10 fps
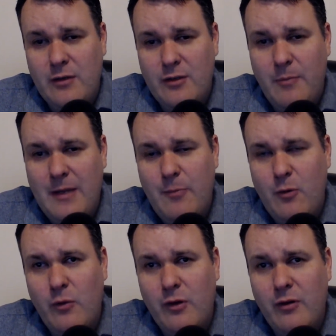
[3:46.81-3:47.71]
So people
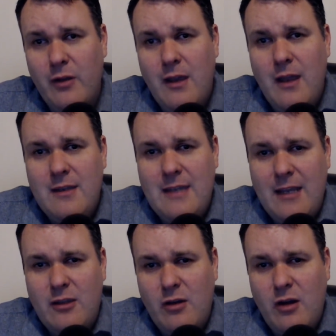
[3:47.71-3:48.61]
will
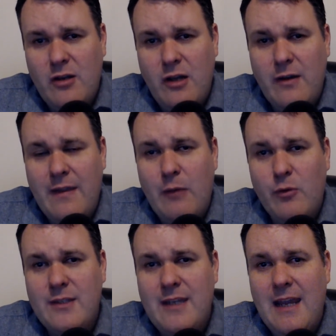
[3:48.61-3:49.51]
take their Cardano and they will
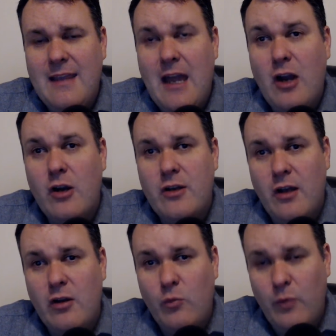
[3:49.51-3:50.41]
stake that
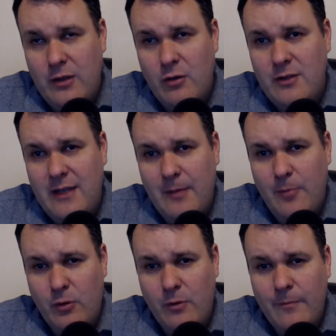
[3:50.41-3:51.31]
Cardano with your stake
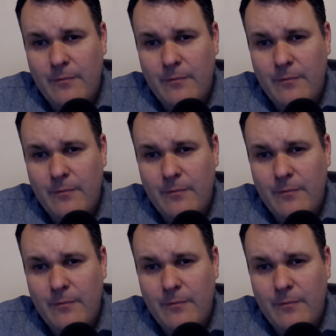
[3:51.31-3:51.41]
pool.